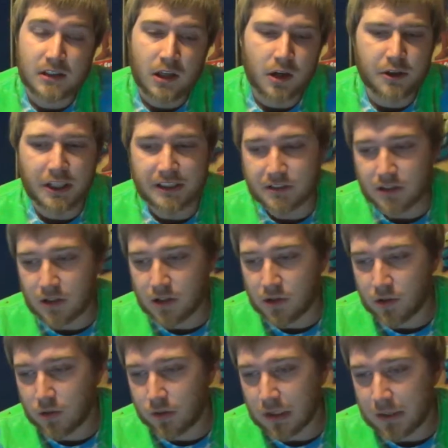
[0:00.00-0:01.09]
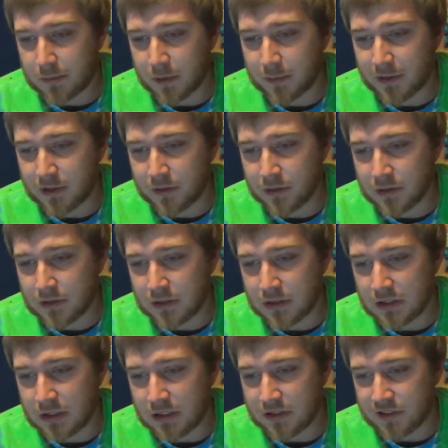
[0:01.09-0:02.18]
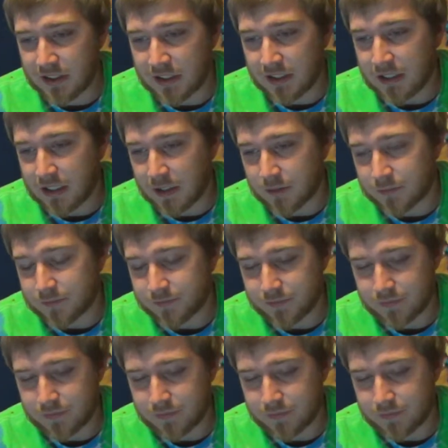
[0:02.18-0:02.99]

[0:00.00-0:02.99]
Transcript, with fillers: Okay, so I'm going to be doing the singing now.